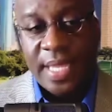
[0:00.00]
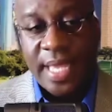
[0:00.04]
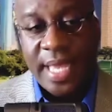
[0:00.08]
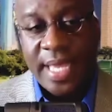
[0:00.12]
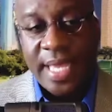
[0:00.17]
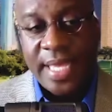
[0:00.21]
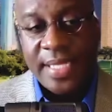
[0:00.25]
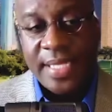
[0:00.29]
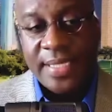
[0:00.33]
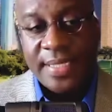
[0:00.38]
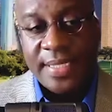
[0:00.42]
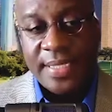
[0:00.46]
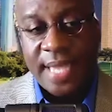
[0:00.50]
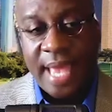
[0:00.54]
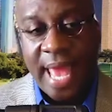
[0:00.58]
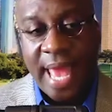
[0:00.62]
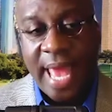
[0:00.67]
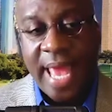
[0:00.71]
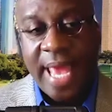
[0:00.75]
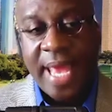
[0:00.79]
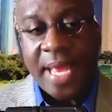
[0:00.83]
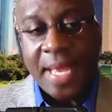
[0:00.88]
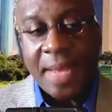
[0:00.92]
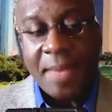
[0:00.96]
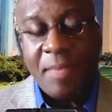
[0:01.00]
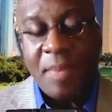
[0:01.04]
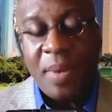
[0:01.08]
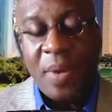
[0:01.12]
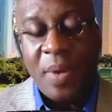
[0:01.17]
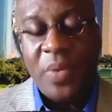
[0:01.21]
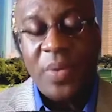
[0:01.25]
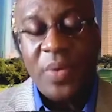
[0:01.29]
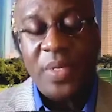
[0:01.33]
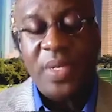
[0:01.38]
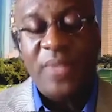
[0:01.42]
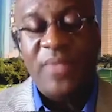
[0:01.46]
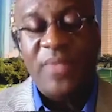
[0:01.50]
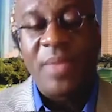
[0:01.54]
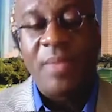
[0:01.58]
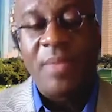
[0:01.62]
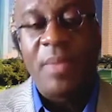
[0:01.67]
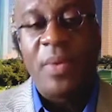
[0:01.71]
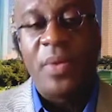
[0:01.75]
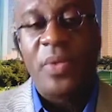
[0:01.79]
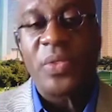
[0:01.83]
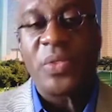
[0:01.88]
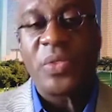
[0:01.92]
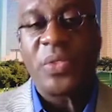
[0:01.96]
is a component of
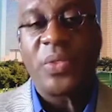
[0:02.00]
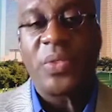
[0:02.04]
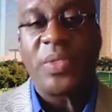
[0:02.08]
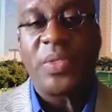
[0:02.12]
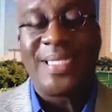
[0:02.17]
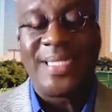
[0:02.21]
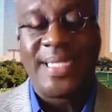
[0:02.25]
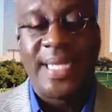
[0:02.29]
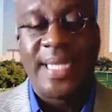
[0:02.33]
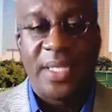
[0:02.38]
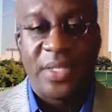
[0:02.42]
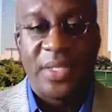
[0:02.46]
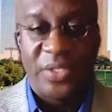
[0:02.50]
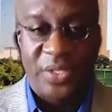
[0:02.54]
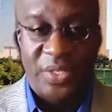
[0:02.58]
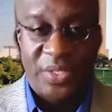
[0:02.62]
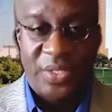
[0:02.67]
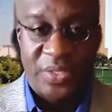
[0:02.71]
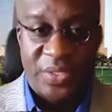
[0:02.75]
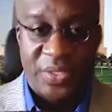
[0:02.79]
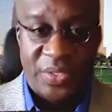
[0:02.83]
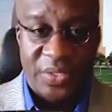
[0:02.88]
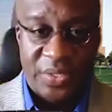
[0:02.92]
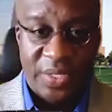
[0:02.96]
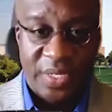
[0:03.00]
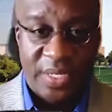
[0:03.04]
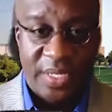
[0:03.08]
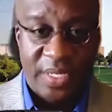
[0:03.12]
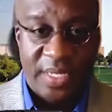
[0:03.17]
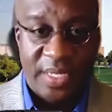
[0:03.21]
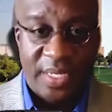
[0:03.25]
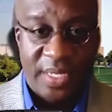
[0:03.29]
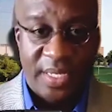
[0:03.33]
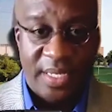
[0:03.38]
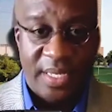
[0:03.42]
emotional intelligence. Mm-hmm.